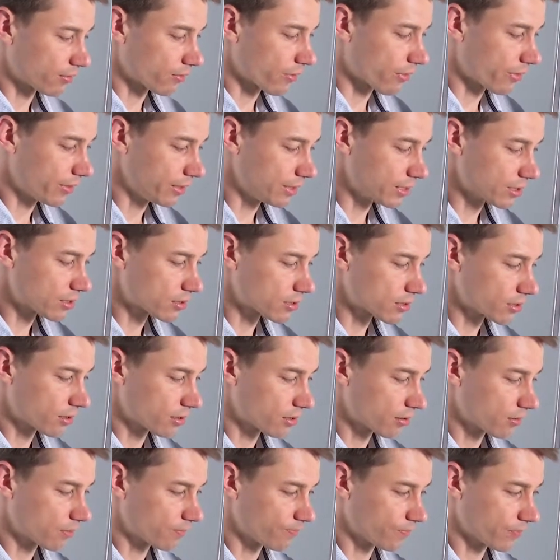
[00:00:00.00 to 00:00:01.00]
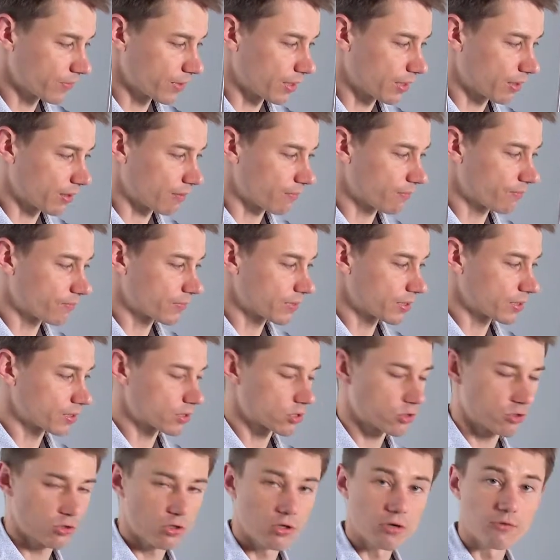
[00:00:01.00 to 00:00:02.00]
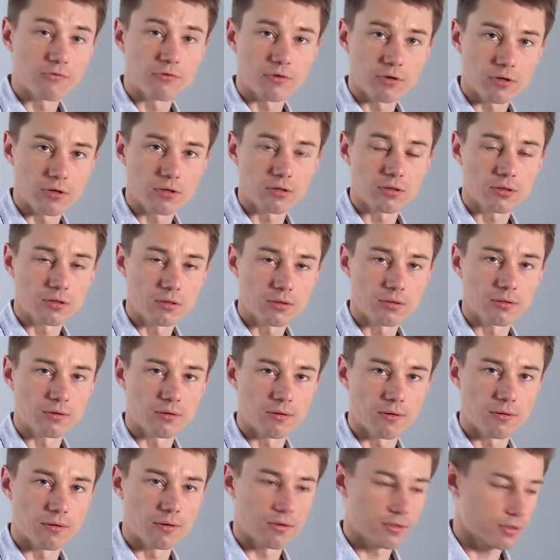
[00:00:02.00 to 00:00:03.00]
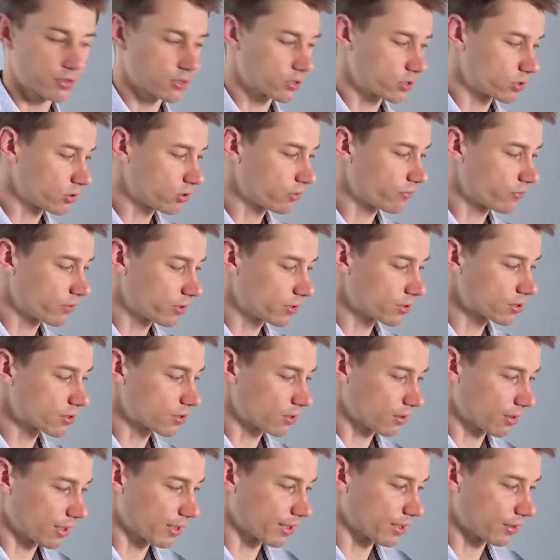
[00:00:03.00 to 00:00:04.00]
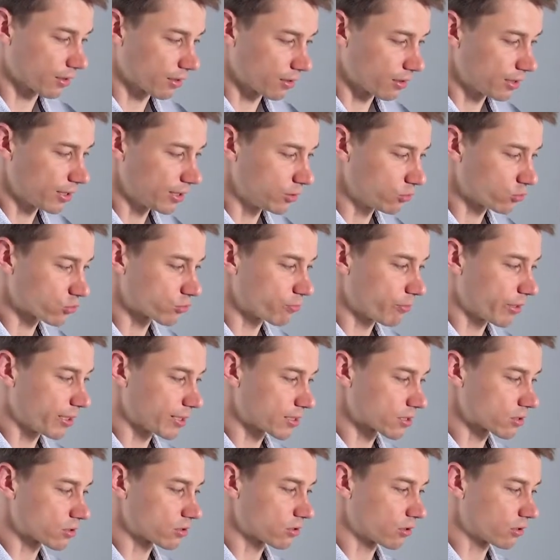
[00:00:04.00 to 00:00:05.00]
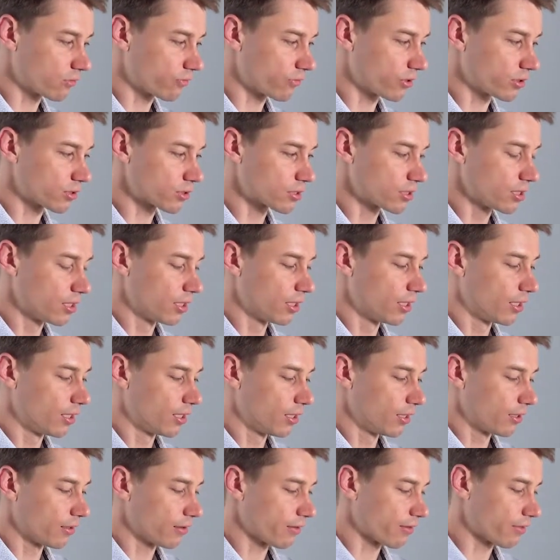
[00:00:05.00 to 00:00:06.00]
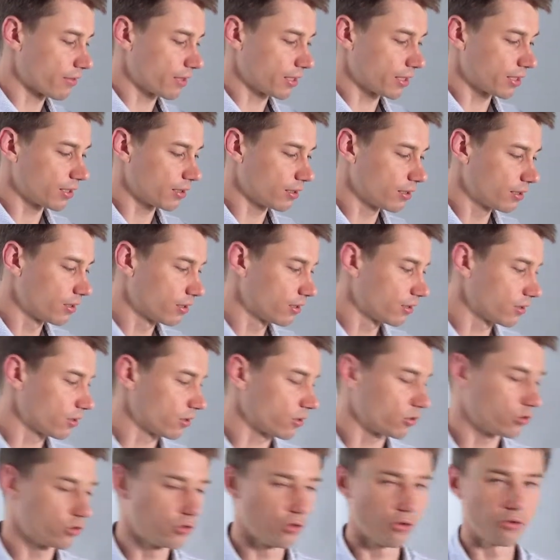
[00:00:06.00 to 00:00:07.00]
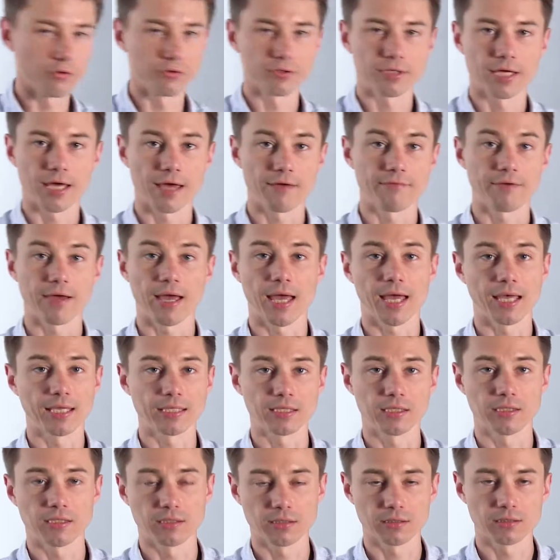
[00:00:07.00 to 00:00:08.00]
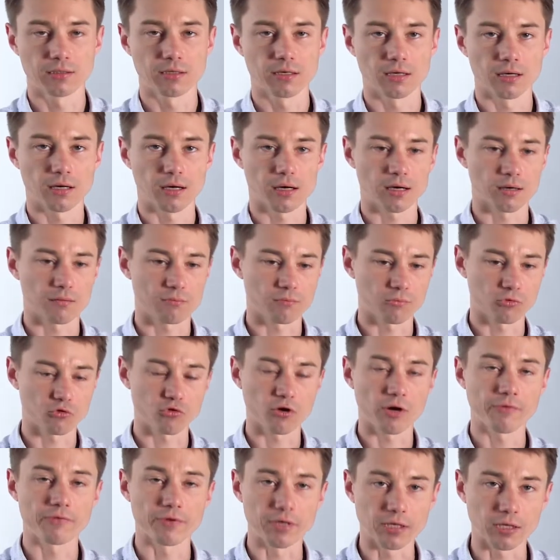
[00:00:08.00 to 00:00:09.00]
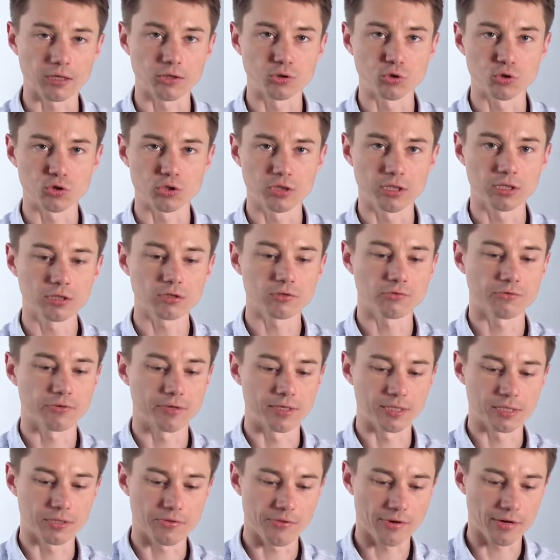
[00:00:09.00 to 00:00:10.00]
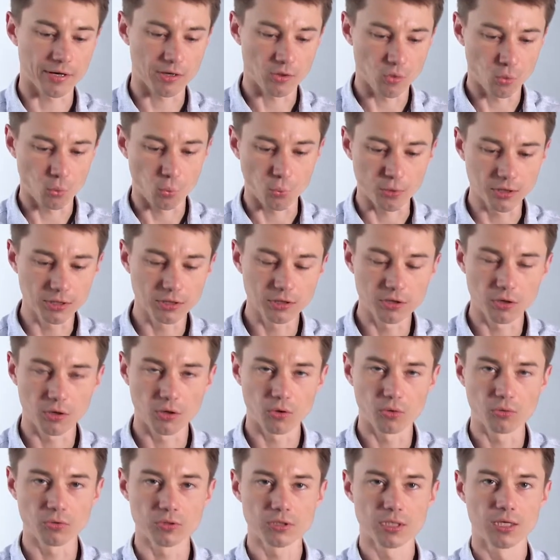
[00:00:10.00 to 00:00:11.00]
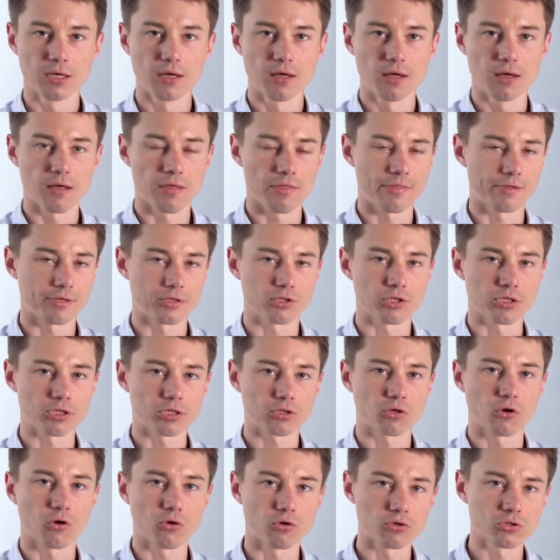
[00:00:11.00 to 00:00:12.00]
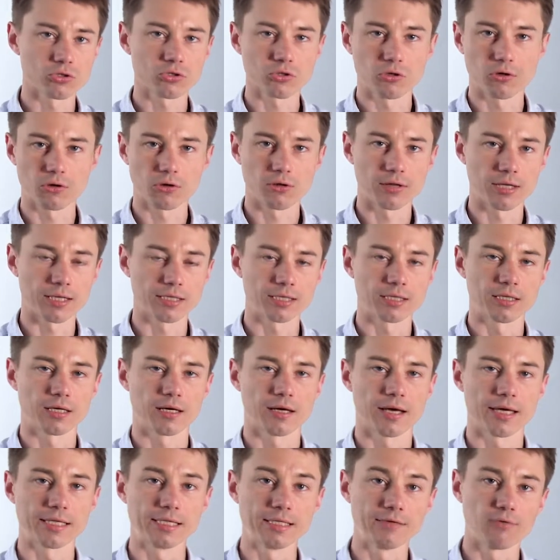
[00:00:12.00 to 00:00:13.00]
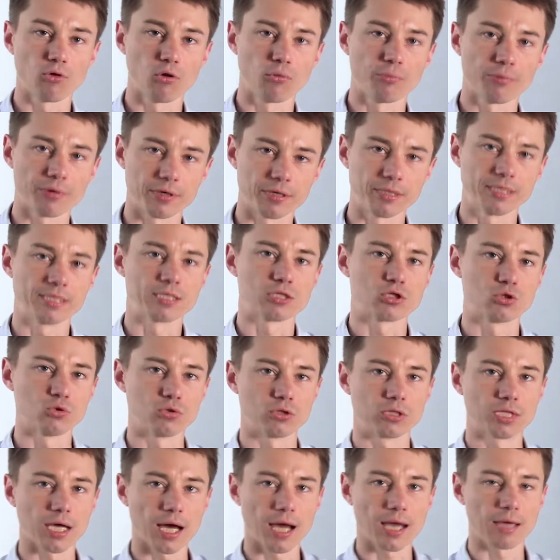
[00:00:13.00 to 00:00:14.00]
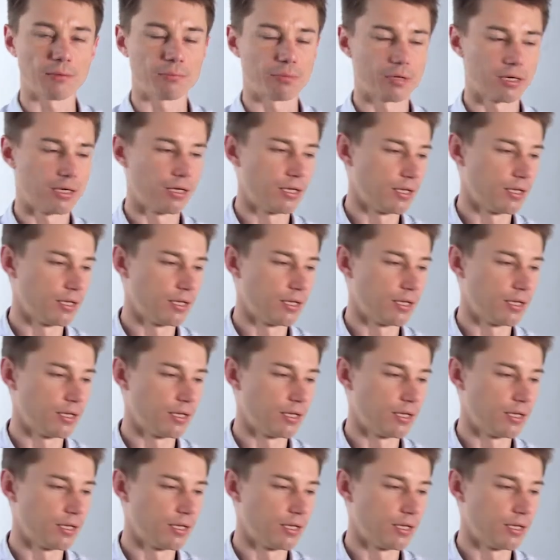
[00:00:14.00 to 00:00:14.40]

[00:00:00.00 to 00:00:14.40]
these servers, like Linux-based servers, they don't have any graphical user interface. There are no windows, there's just console, and a developer needs to type